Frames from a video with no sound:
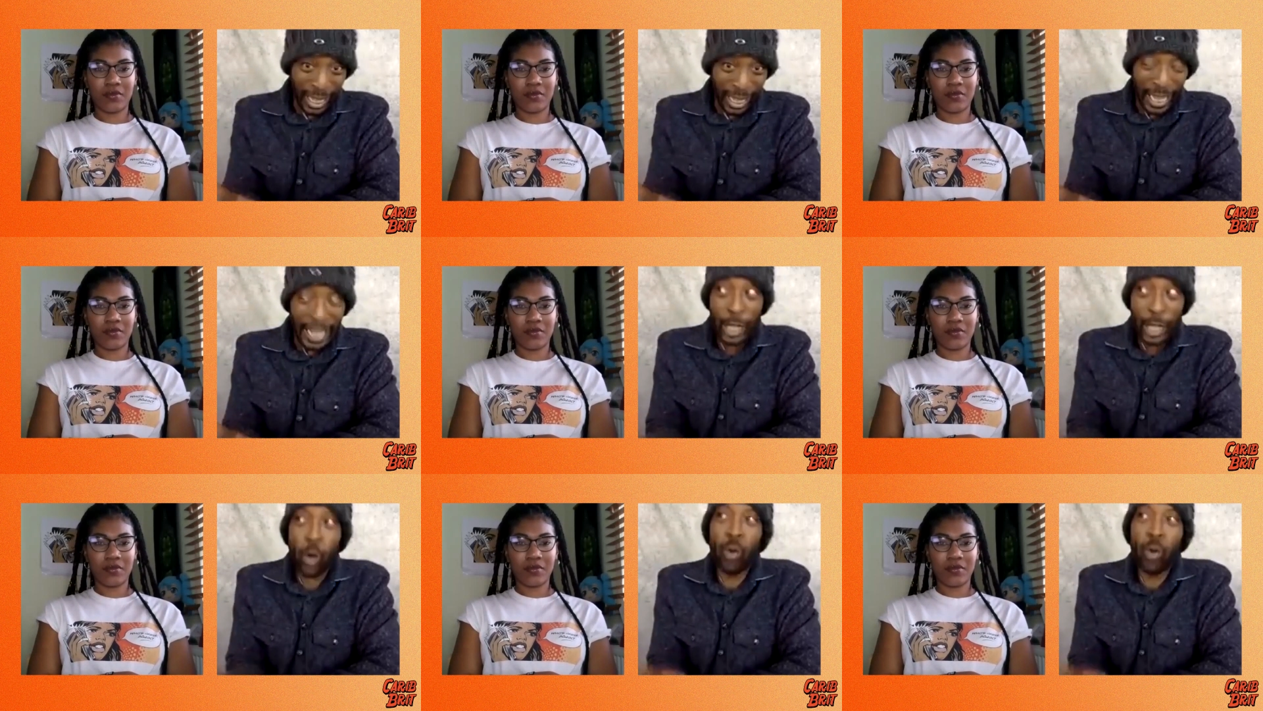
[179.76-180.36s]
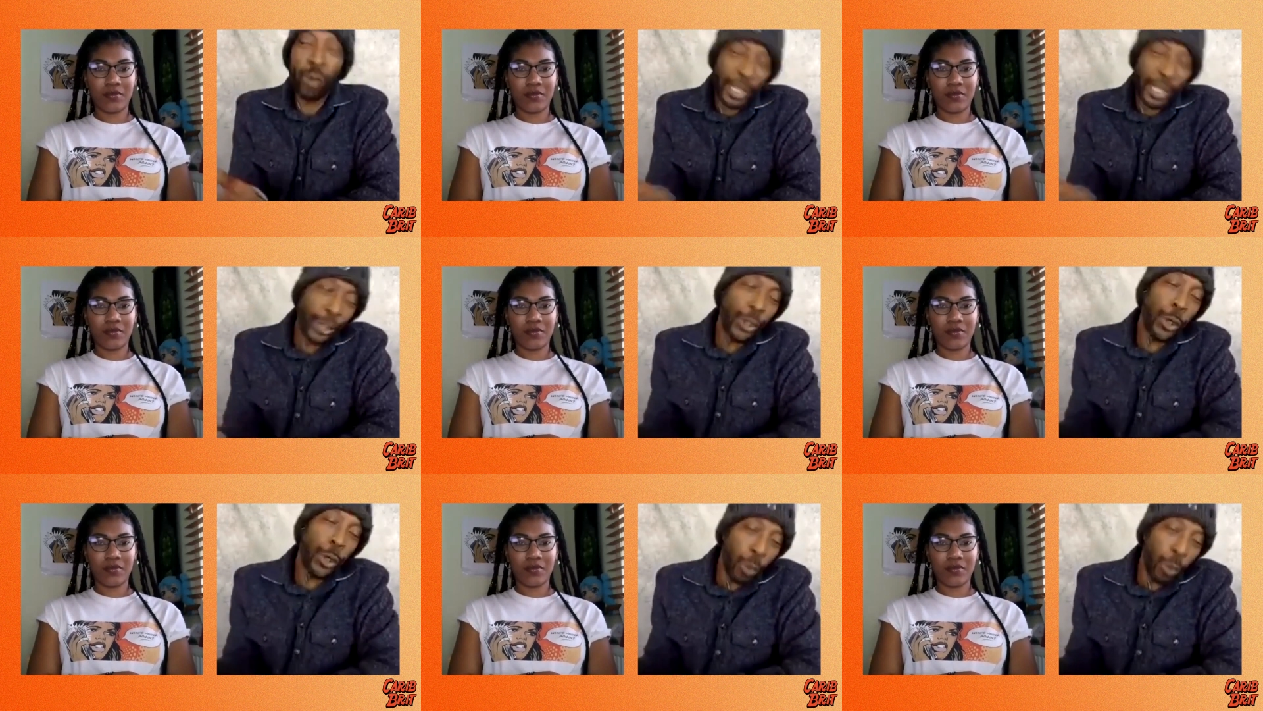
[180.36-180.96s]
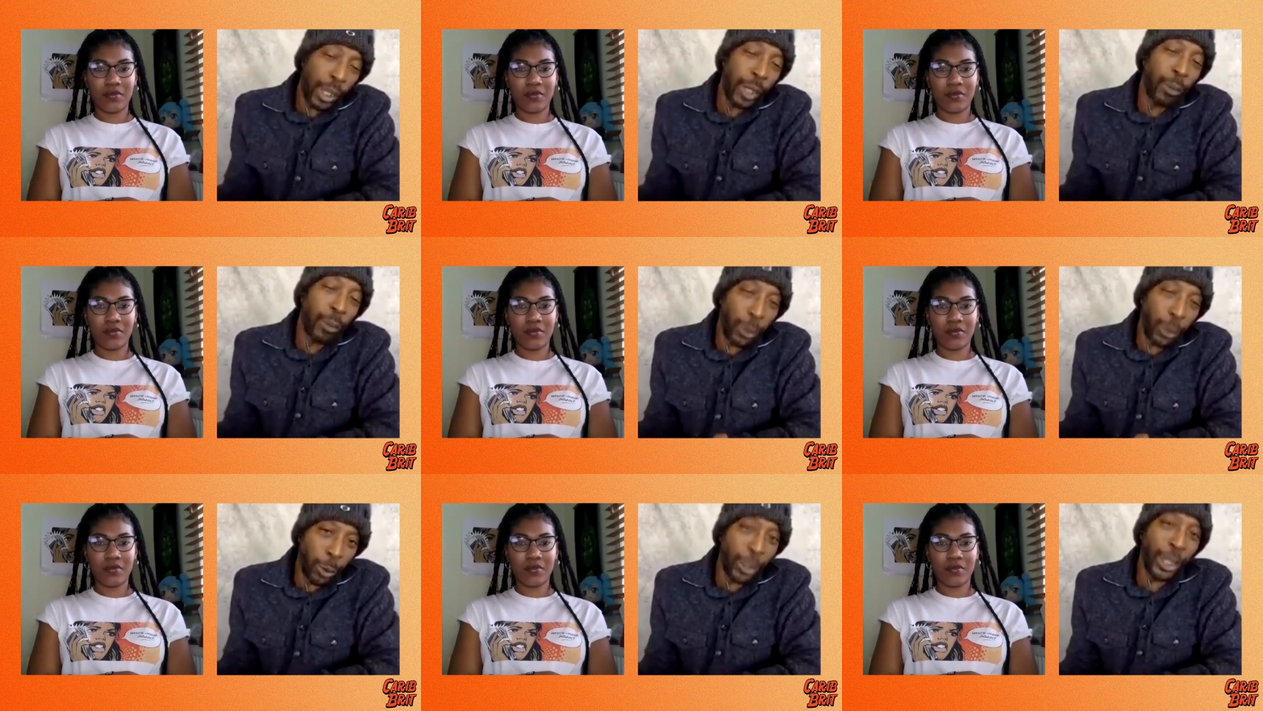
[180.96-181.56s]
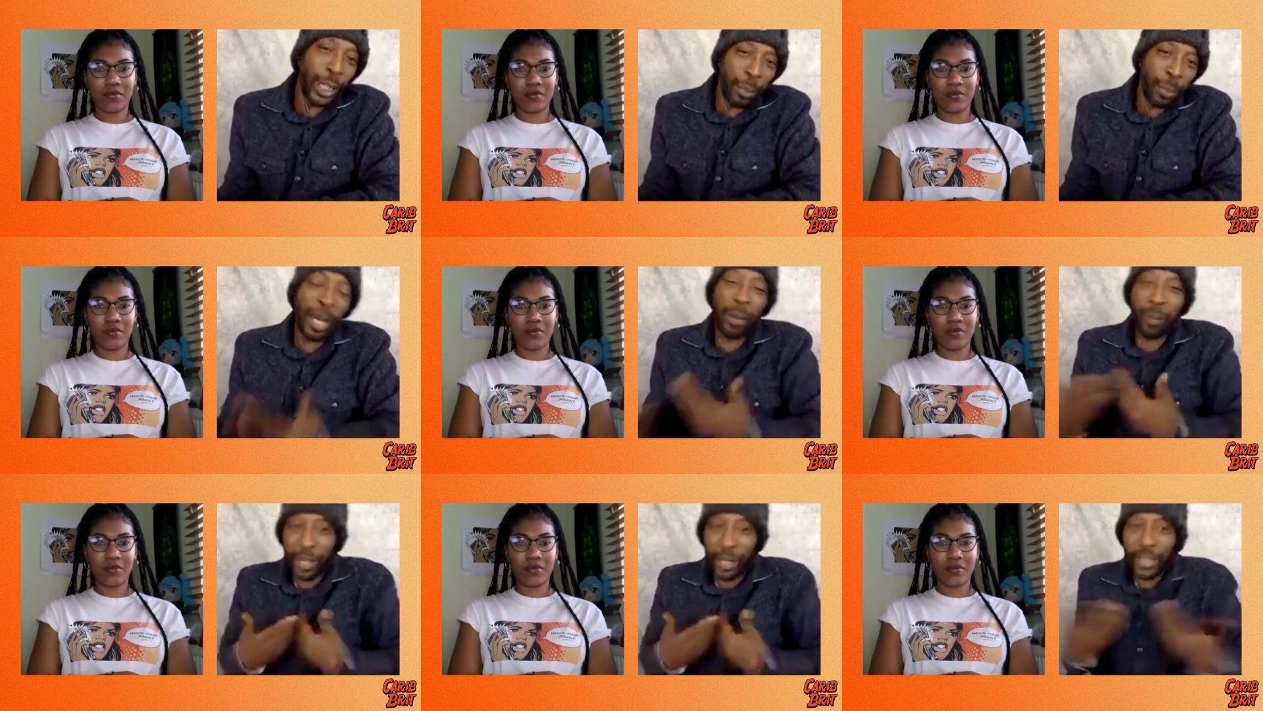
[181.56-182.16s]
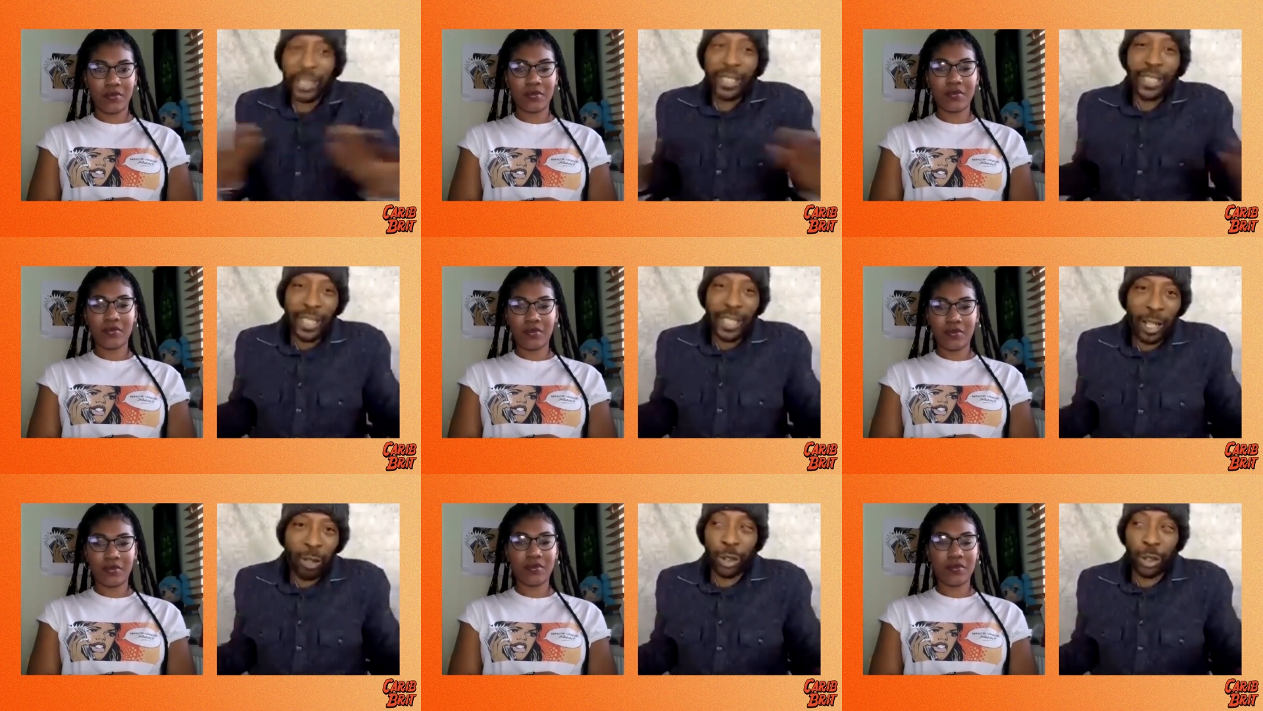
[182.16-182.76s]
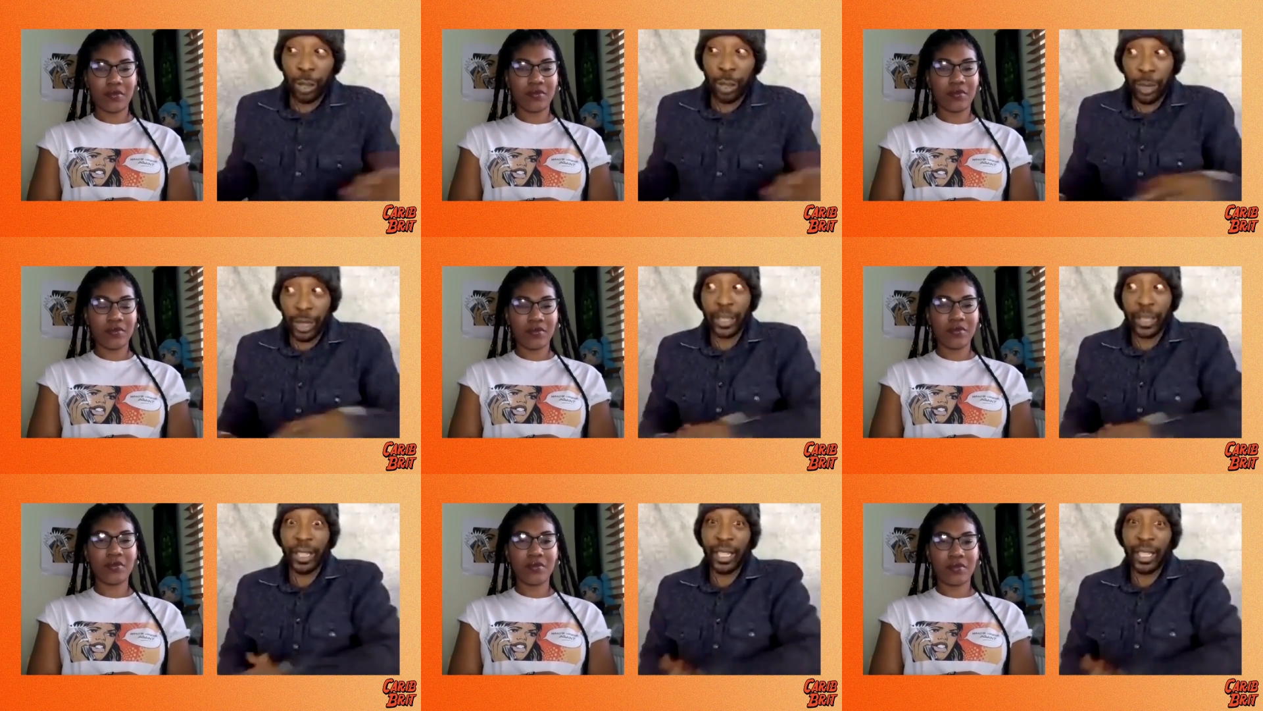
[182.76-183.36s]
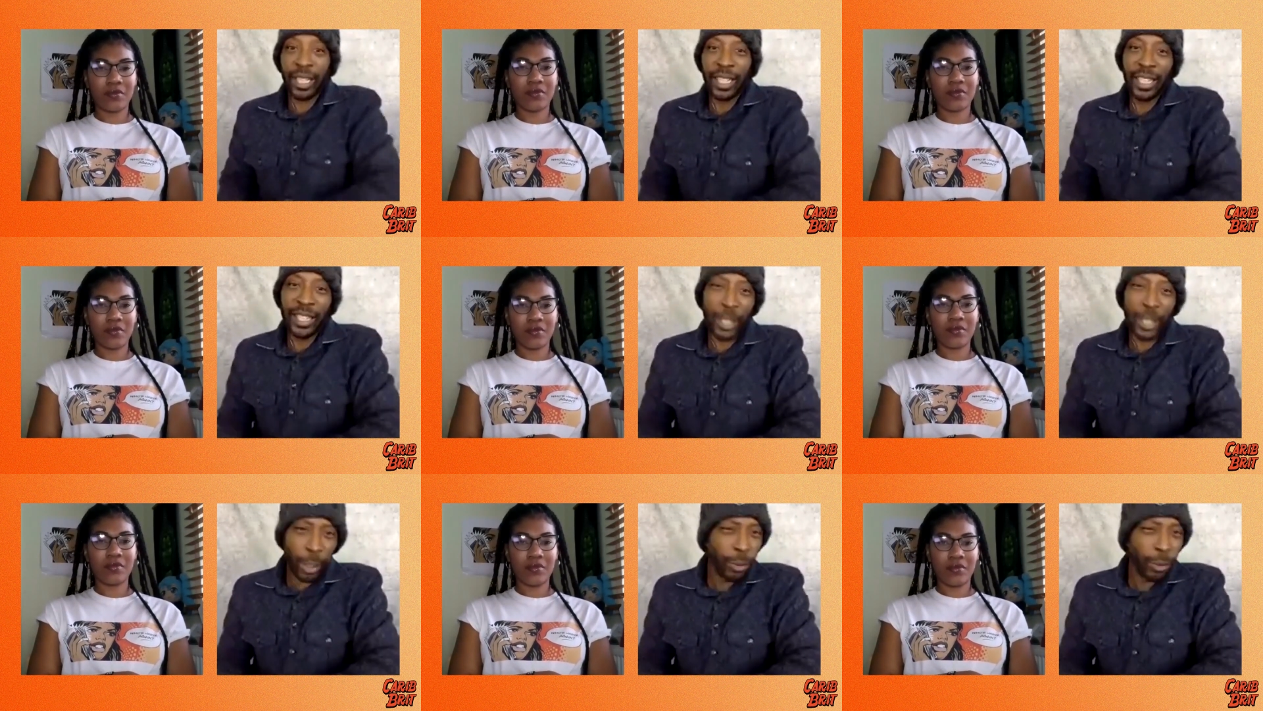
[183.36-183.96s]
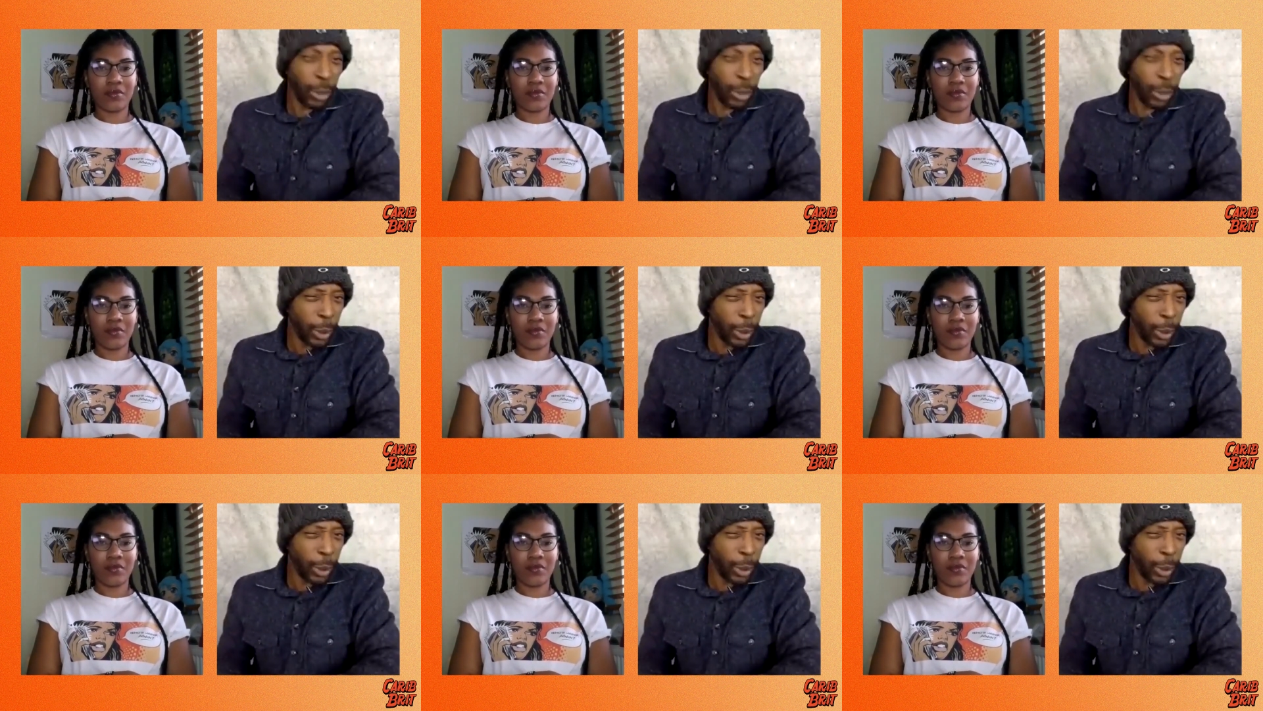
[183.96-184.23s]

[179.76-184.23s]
Speaker 1: He already knew what he was talking about because it's the culture, but you know, you know what